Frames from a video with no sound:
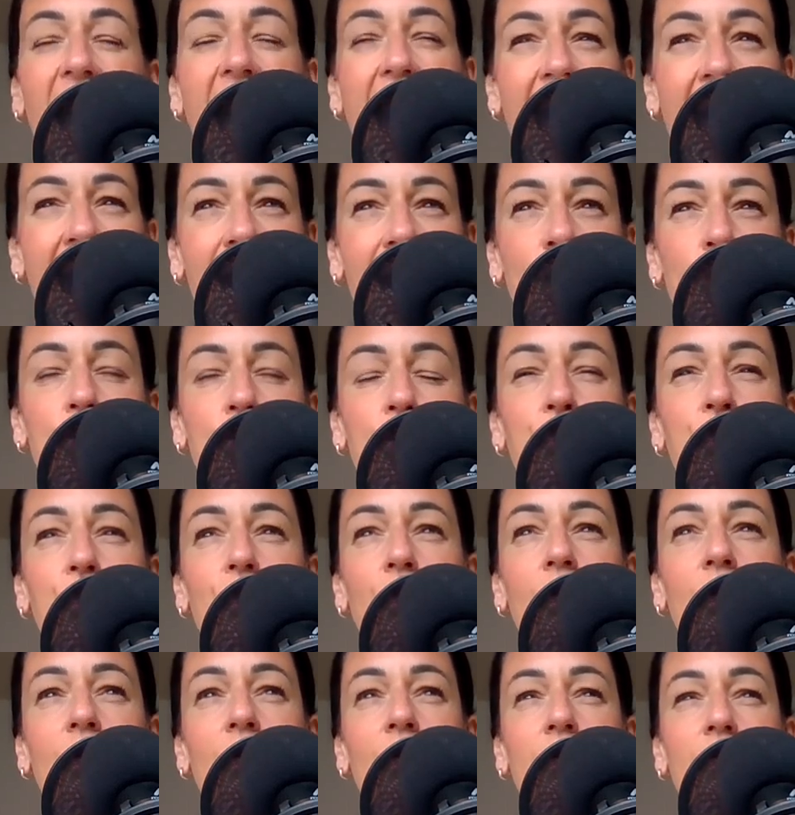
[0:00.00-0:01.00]

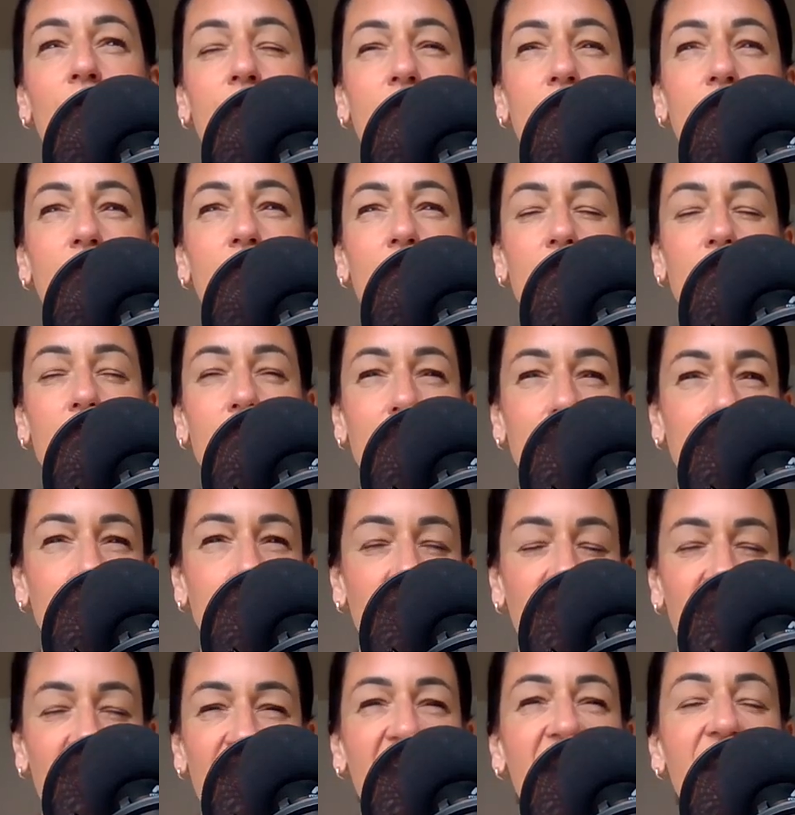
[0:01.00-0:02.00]
actual
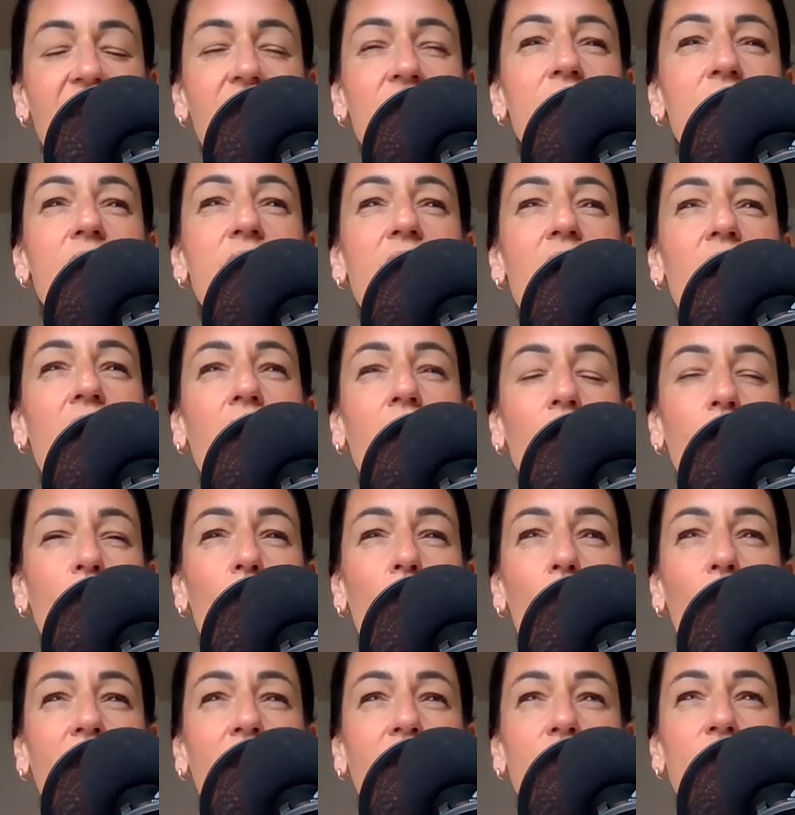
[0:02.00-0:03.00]
things that are
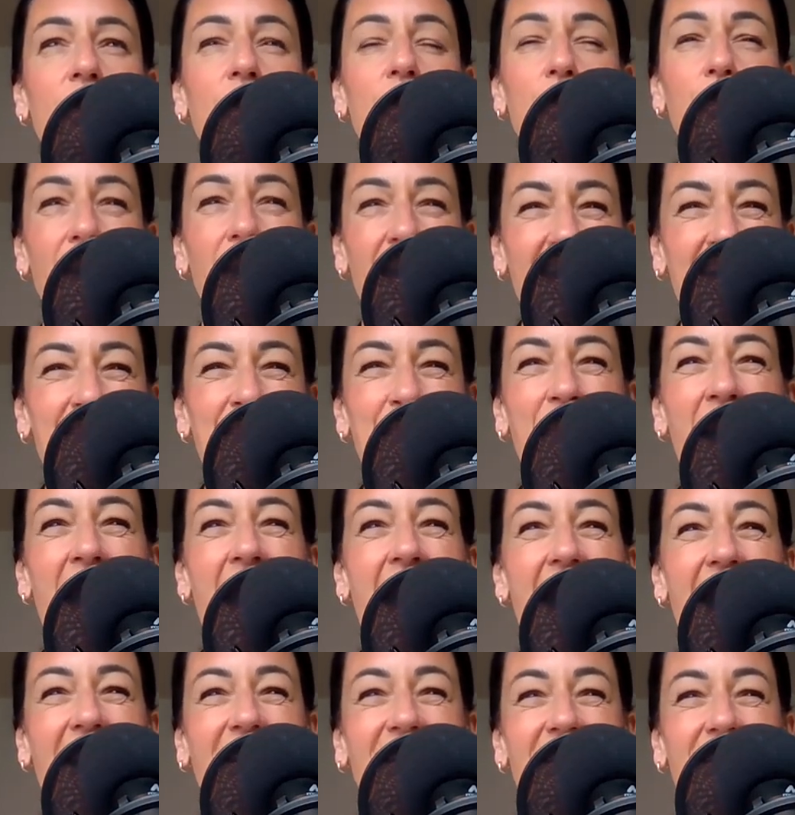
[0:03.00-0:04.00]
going to
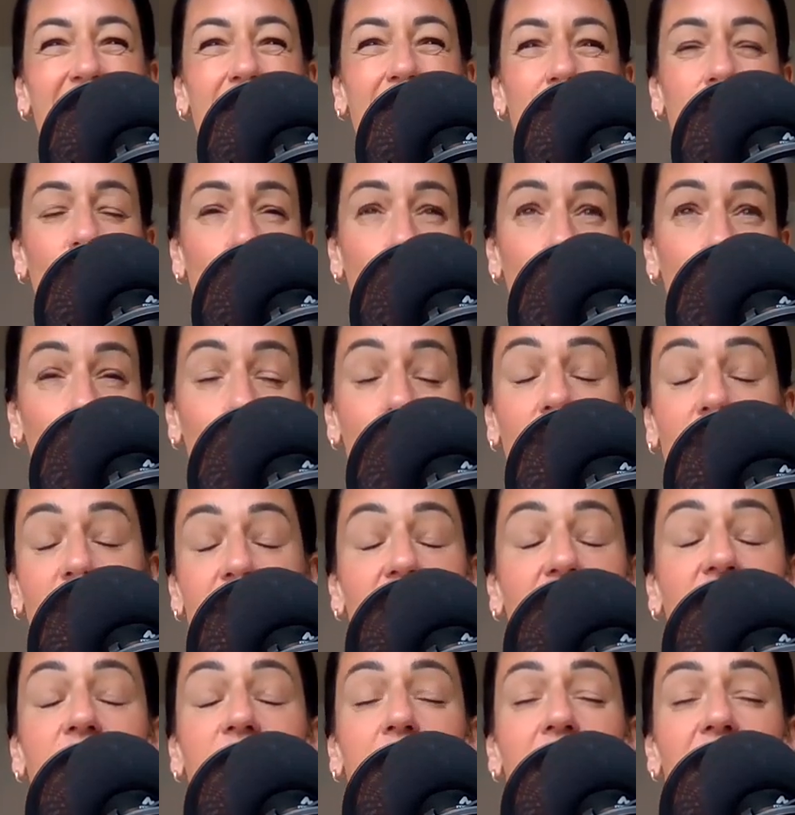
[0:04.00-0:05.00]
impact the quality
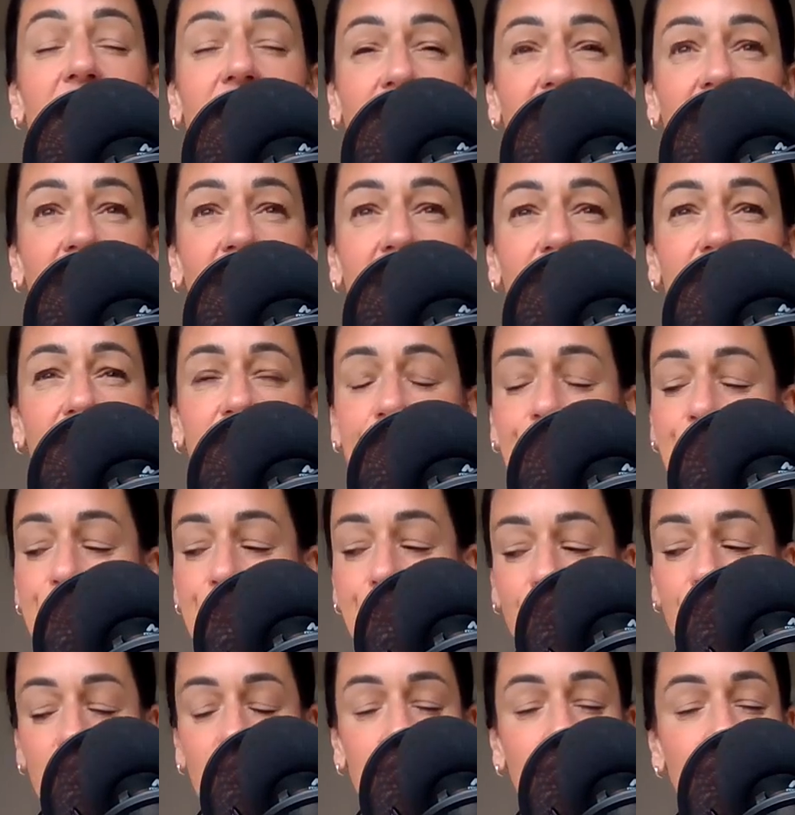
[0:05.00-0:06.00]
of my life?
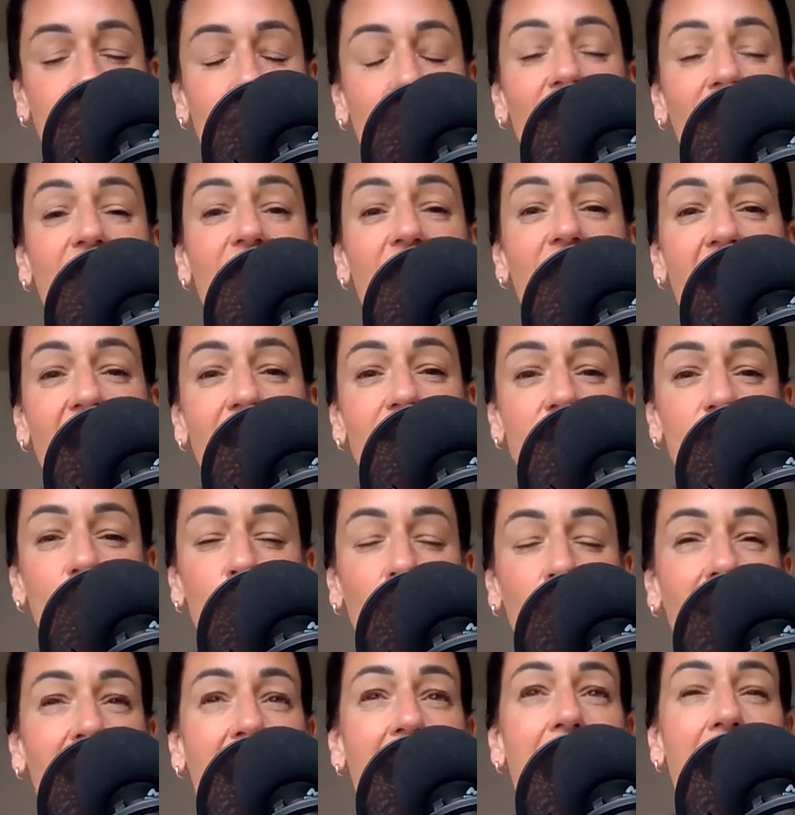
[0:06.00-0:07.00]
That's
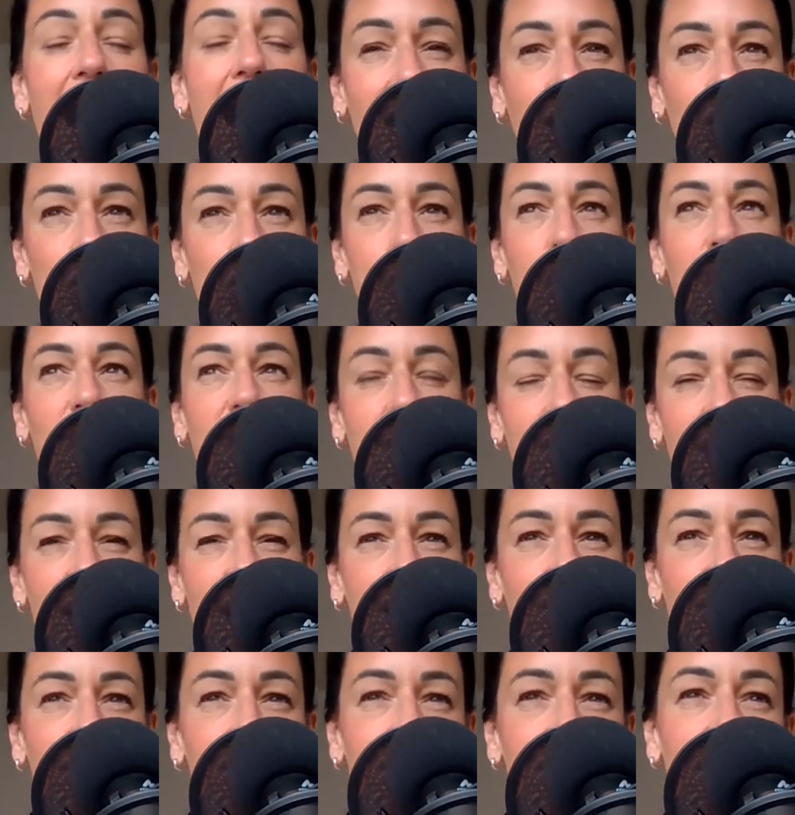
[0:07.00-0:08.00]
what actually
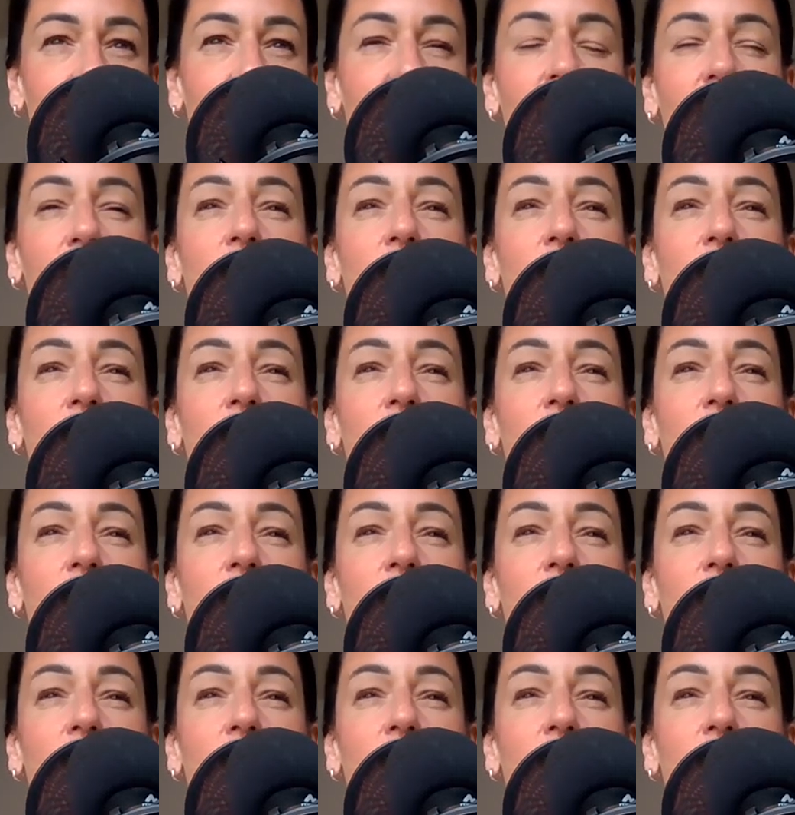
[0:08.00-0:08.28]
matters.